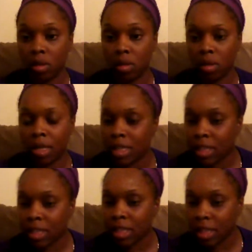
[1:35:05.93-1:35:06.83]
Is this
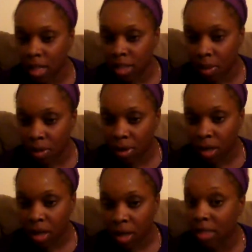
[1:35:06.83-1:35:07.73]
customary?
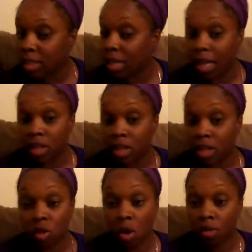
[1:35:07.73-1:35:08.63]
Because it's not Torah.